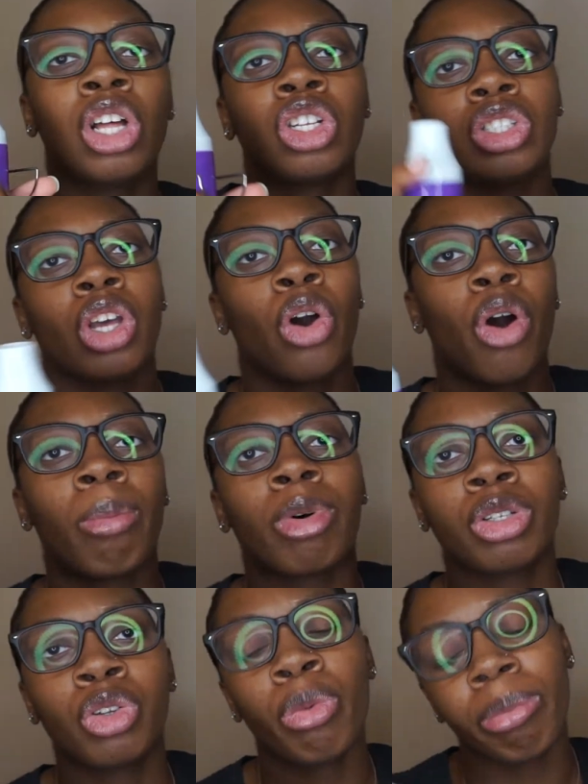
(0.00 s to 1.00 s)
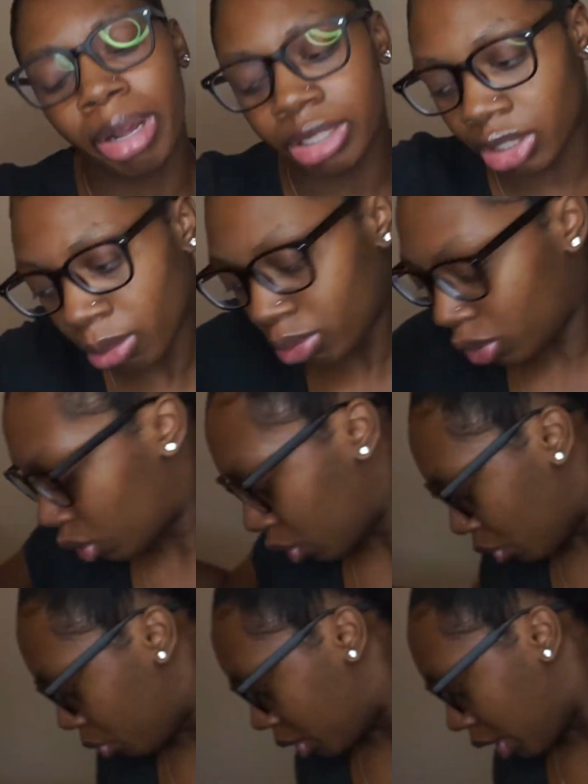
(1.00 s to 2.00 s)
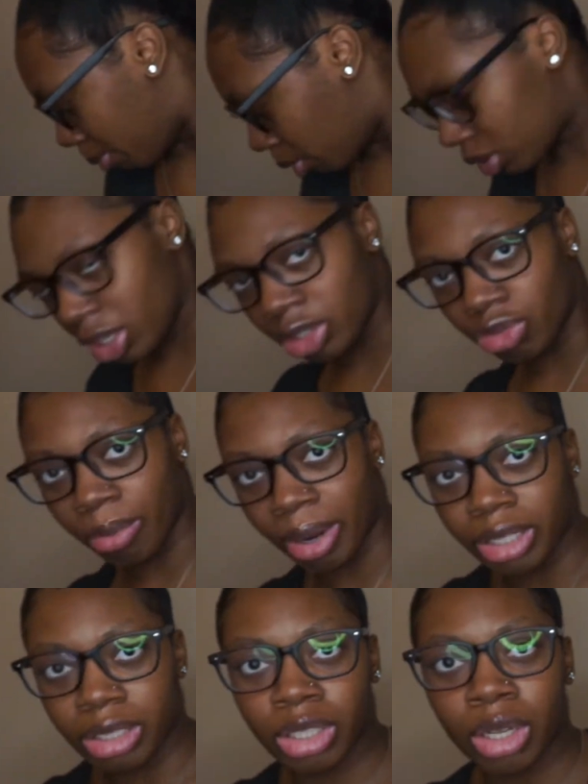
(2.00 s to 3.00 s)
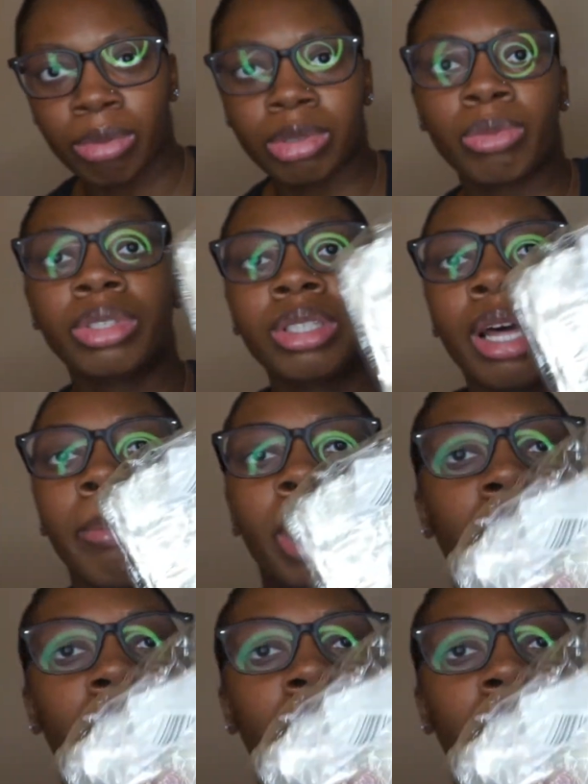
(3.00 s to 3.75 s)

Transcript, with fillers: So I'm going to do my soaps too and I bought these for my soaps once I make